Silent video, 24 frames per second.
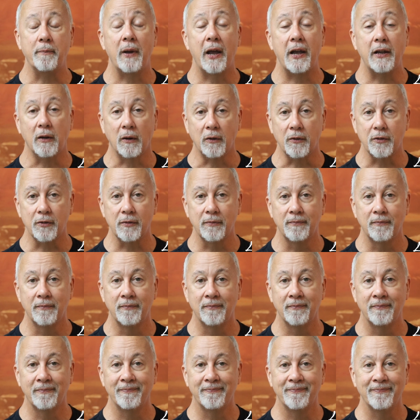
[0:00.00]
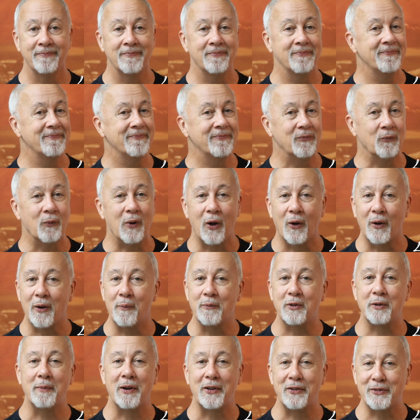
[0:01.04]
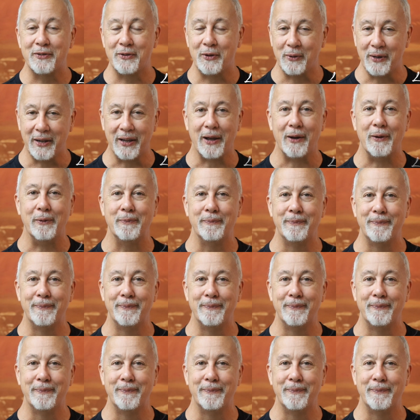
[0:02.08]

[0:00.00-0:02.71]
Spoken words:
painters. Welcome to my studio.